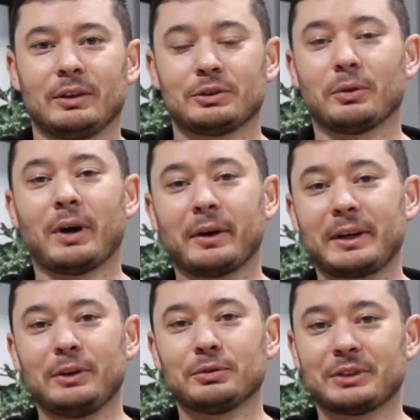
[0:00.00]
So how
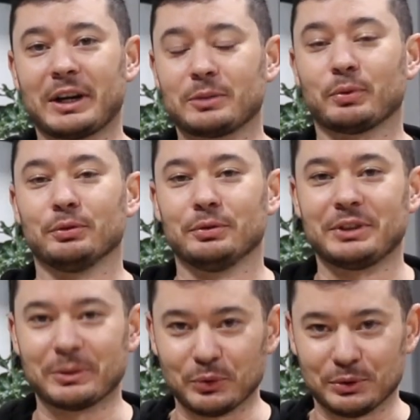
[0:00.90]
can you start
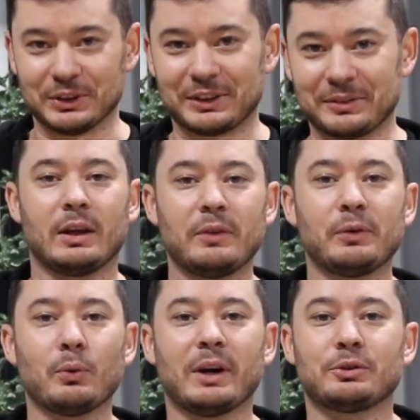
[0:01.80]
producing music? If
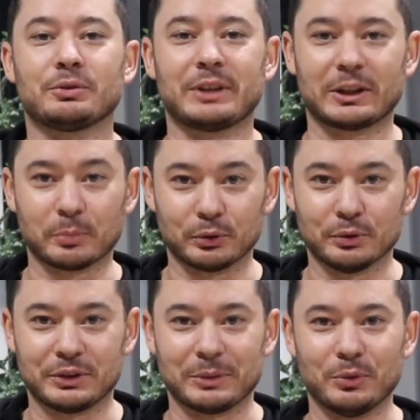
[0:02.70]
you want to start
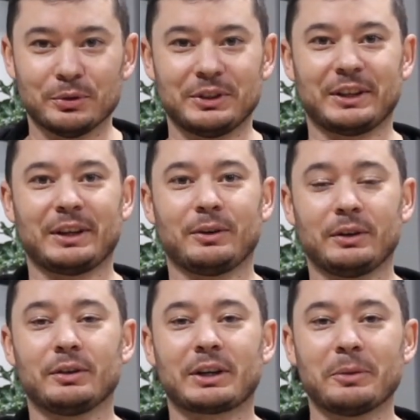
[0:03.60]
producing music
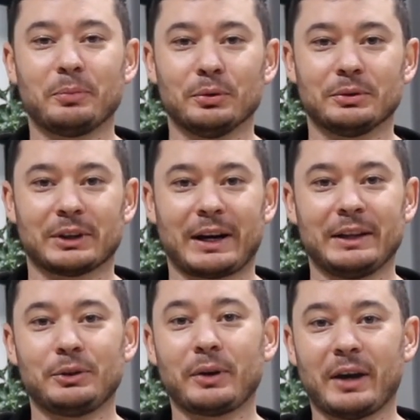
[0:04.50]
on your computer
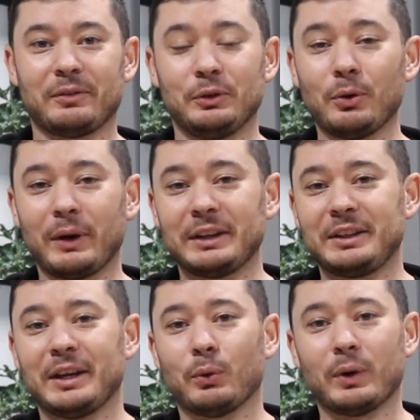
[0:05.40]
and you have no
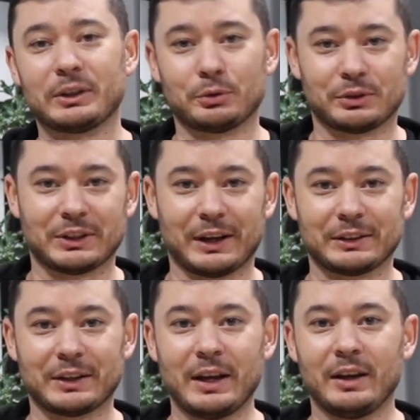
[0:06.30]
idea where to
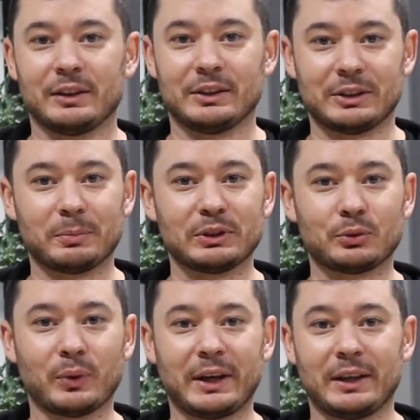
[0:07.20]
start, the
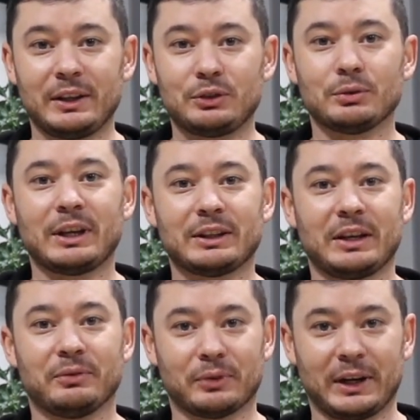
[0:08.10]
simplest way is to get
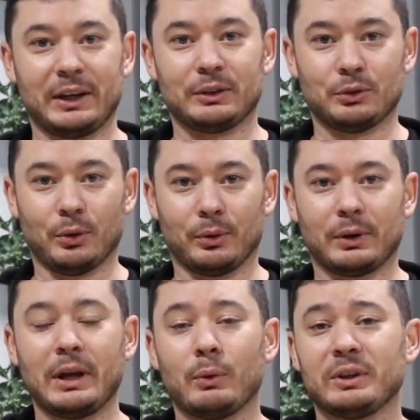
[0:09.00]
a free DAW,
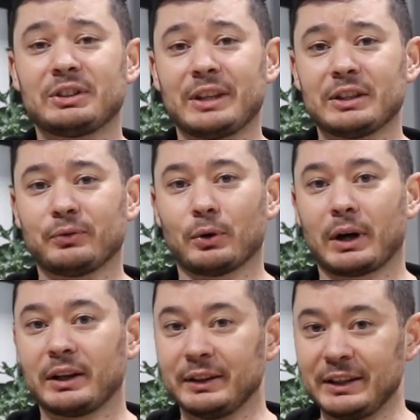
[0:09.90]
which stands
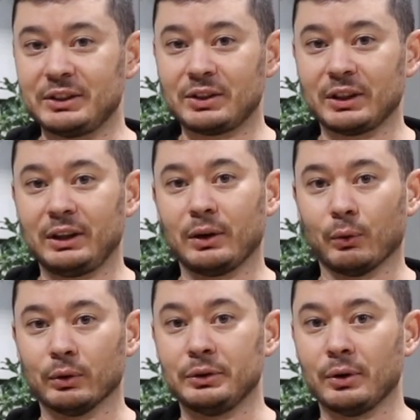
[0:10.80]
for Digital
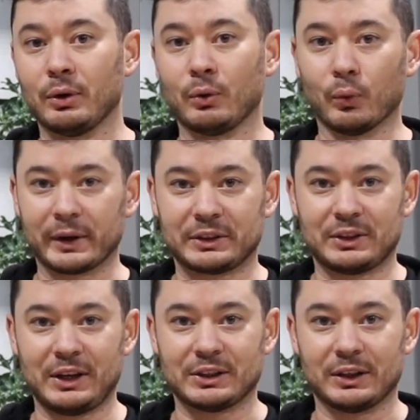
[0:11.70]
Audio
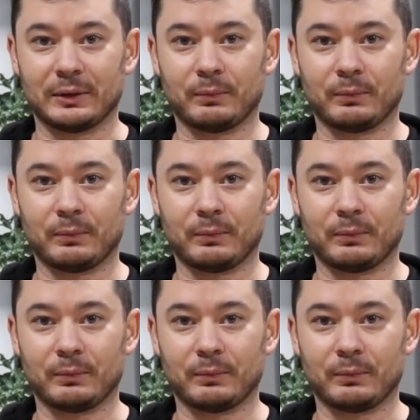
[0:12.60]
Workstation.